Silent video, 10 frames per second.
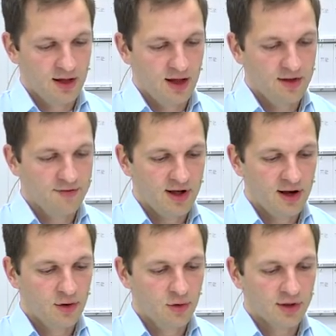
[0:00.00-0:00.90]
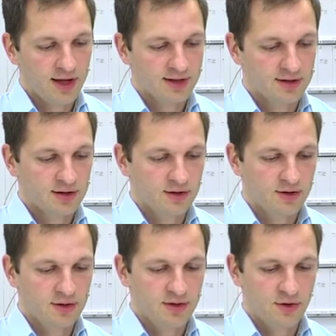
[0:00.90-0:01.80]
If I look at
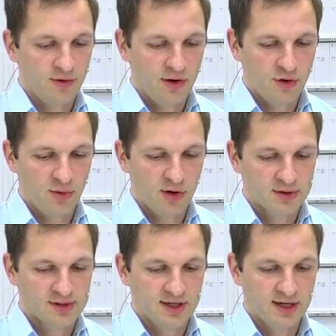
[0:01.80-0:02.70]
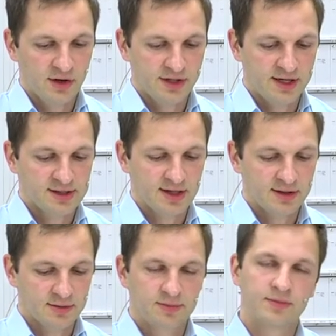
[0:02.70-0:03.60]
the roundabouts in our
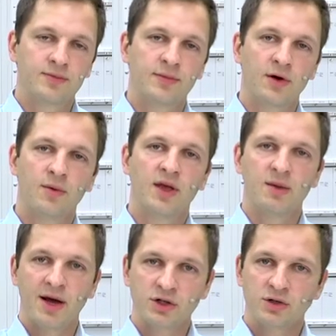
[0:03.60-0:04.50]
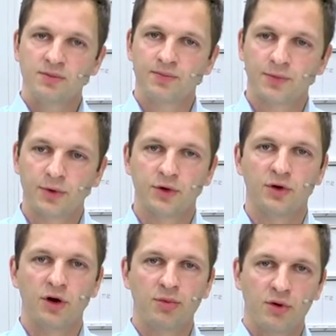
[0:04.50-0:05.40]
dataset, now imagine
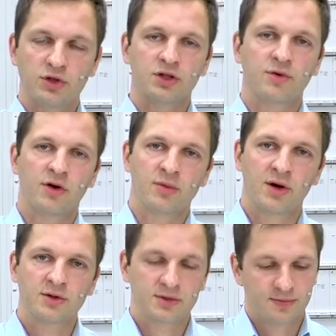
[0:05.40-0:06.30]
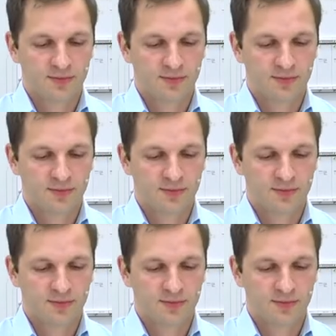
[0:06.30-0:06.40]
you're approaching a roundabout,